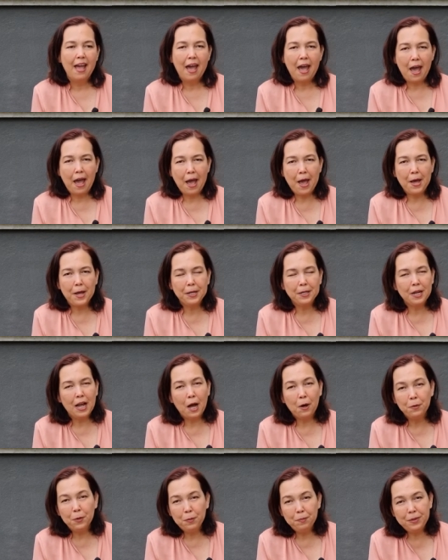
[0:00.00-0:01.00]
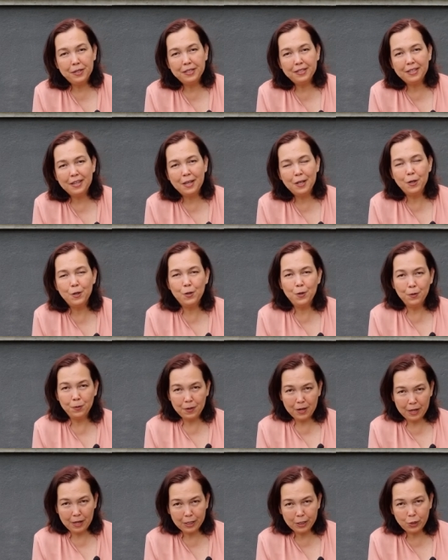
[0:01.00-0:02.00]
And I will be seeing you
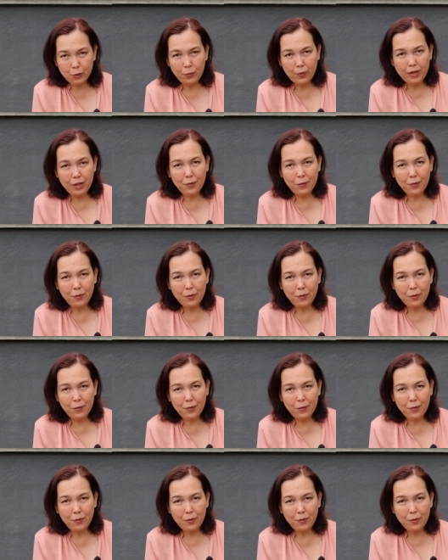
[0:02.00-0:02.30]
next week